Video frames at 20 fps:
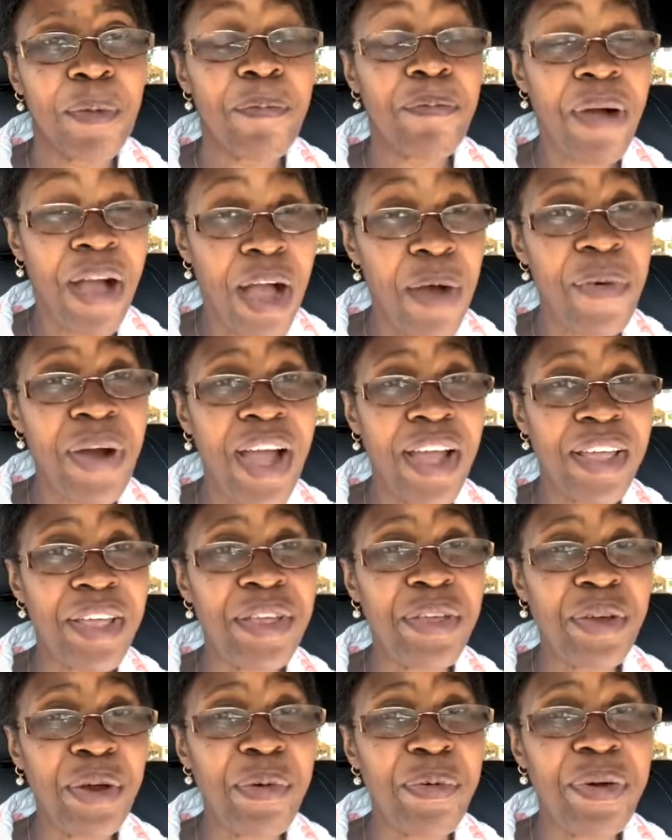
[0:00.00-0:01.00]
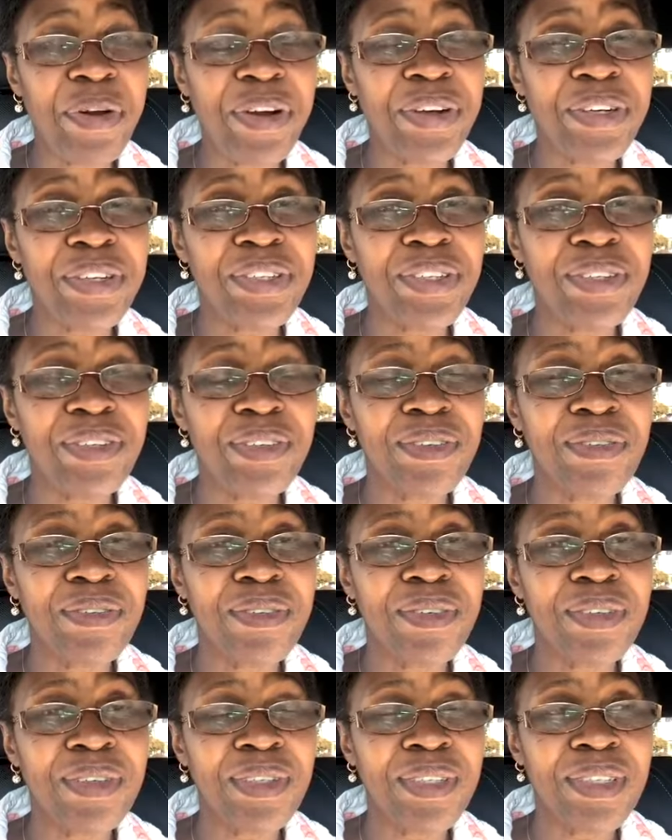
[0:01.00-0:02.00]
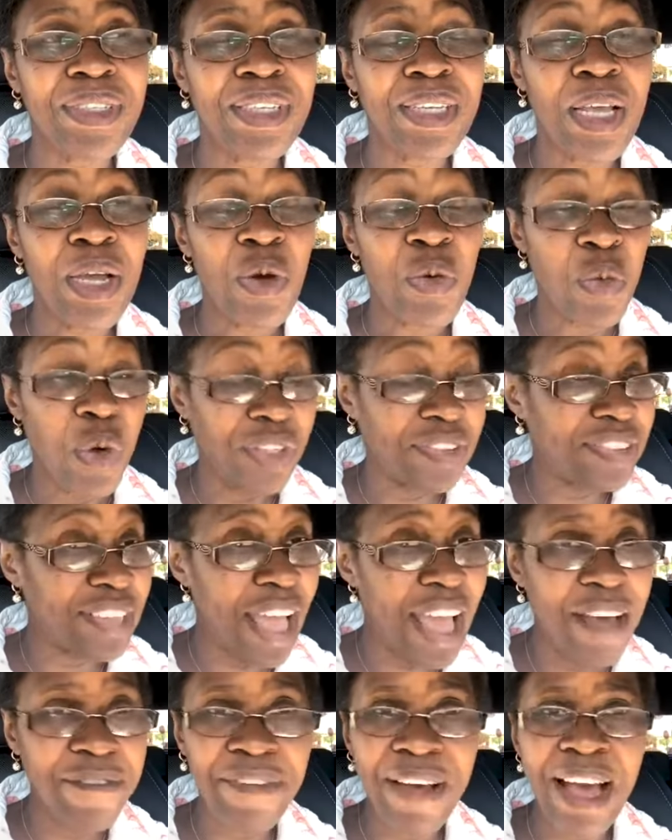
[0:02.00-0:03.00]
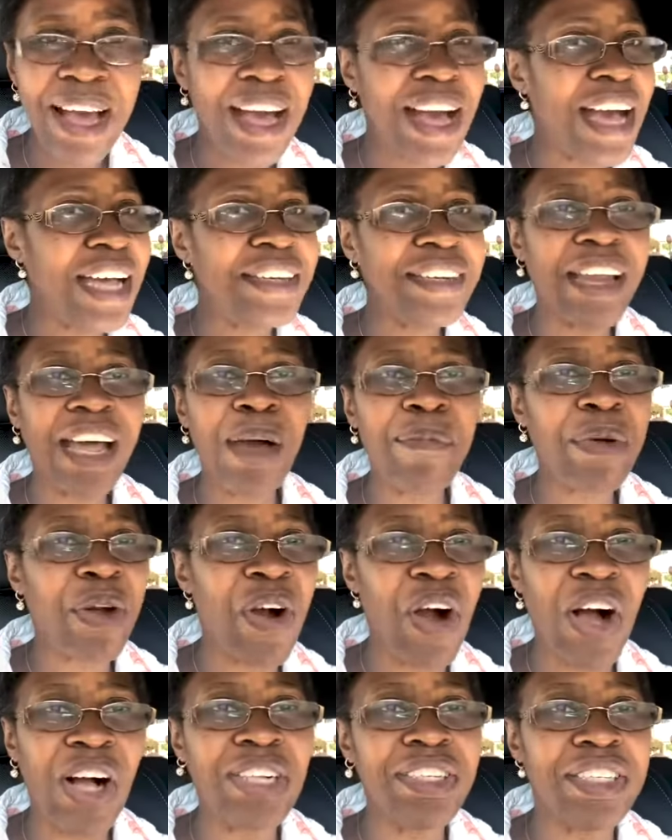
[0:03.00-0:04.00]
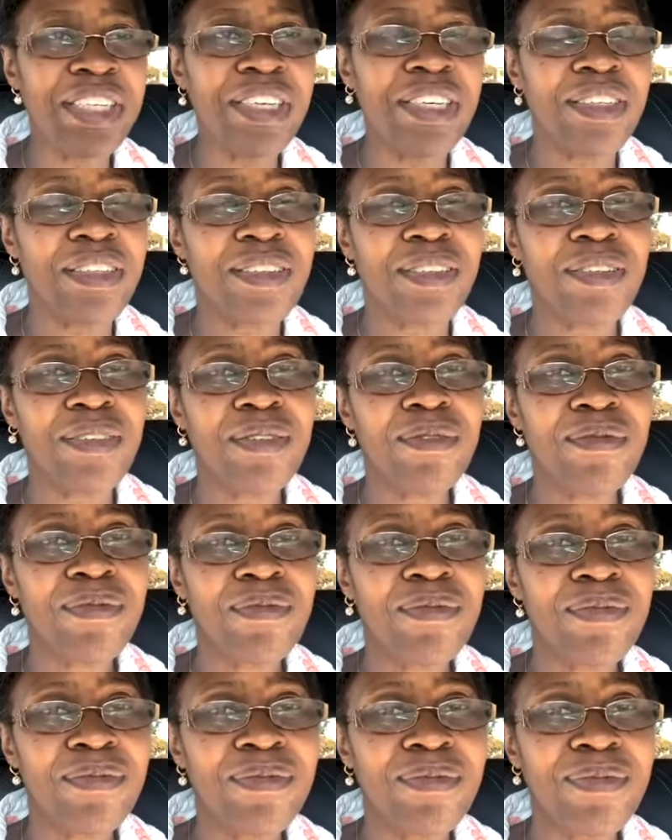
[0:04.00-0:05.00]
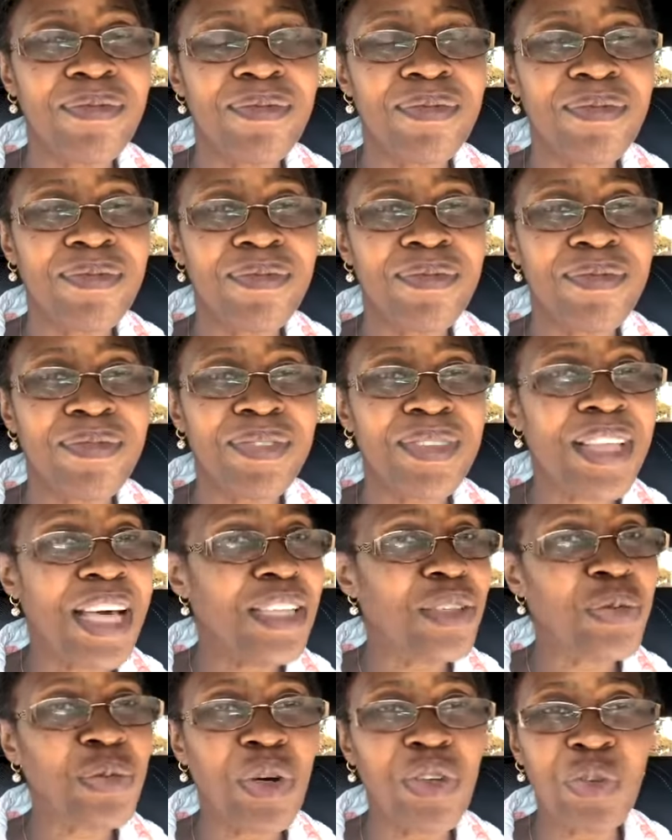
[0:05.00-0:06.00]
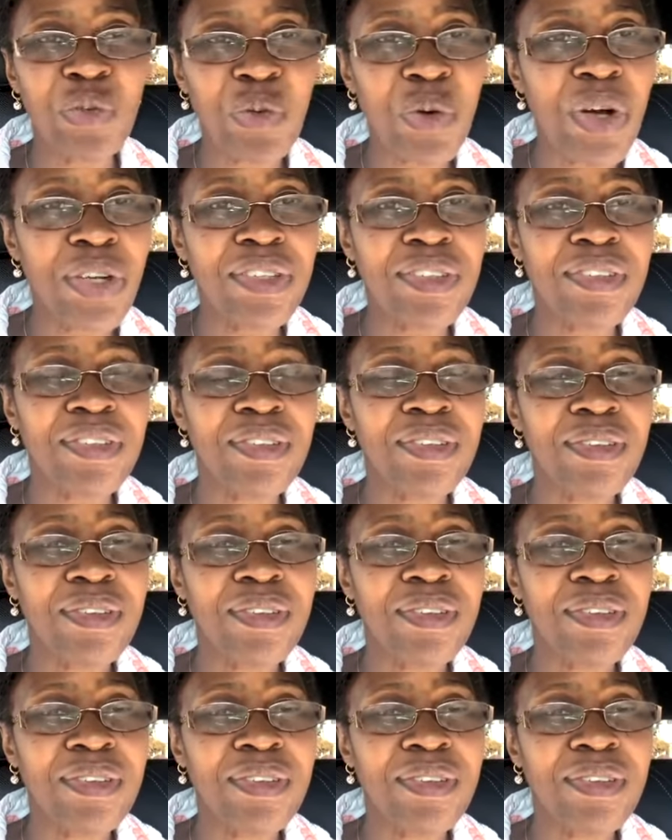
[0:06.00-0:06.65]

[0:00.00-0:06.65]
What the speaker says: Power in your word. Whatever Adam called it, that was what